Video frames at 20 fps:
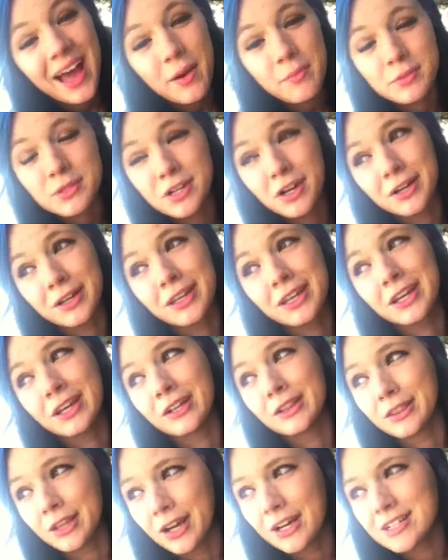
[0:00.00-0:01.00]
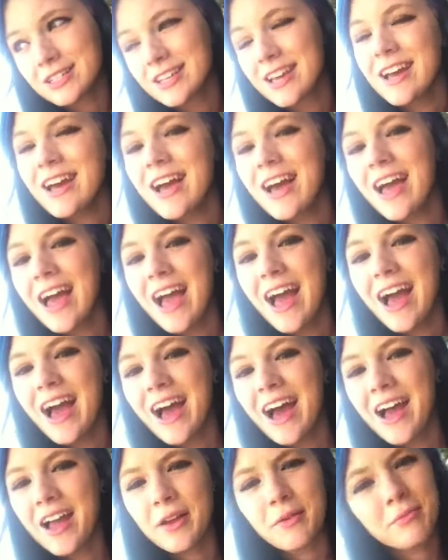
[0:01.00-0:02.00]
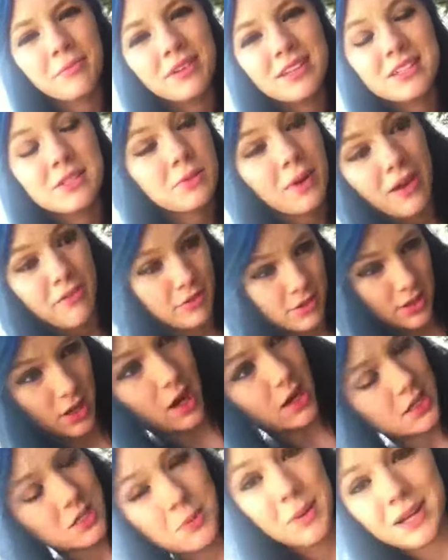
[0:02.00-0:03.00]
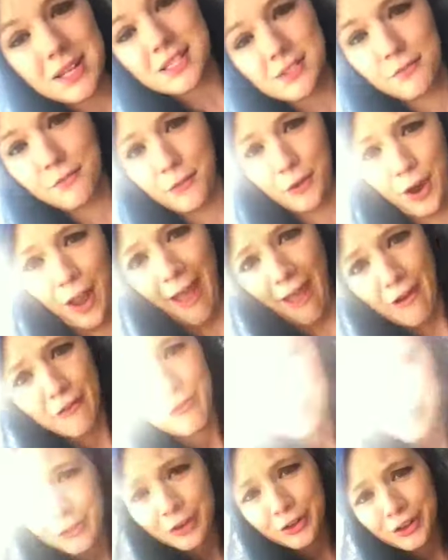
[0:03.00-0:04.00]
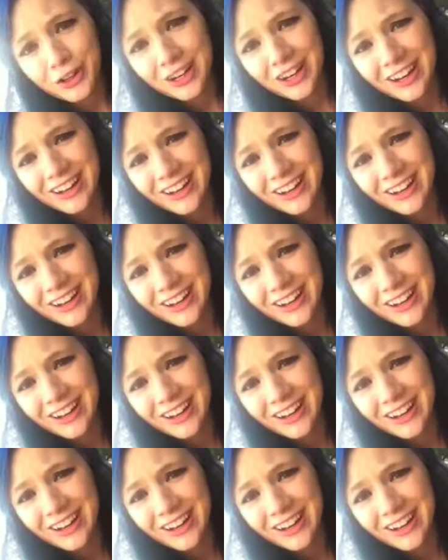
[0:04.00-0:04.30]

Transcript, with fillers: I'm, talking a lot. Because uh, I, I haven't talked to you guys in forever.